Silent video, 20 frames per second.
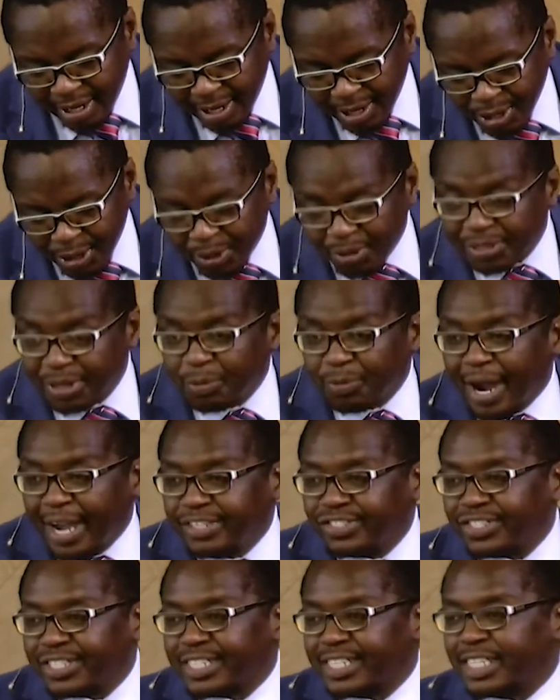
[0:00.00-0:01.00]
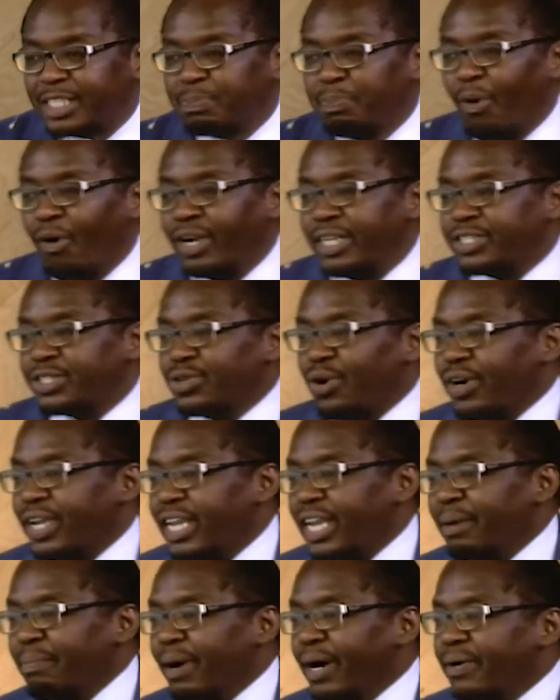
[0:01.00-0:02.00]
you know, the righteousness Paul is
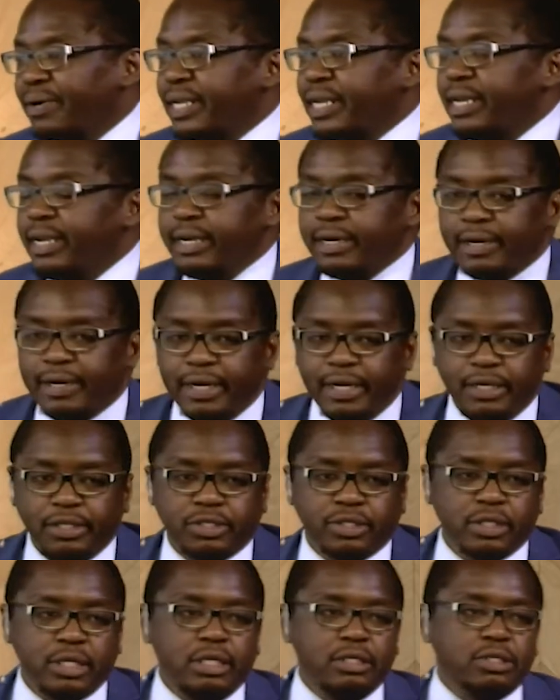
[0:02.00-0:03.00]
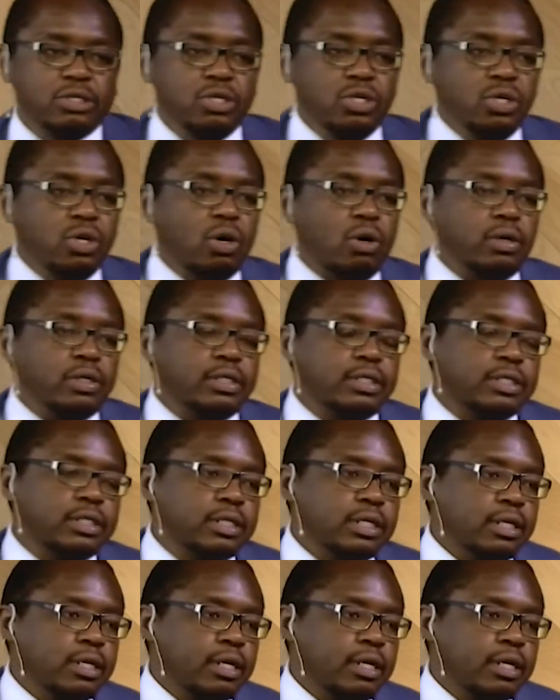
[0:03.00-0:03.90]
talking about here is not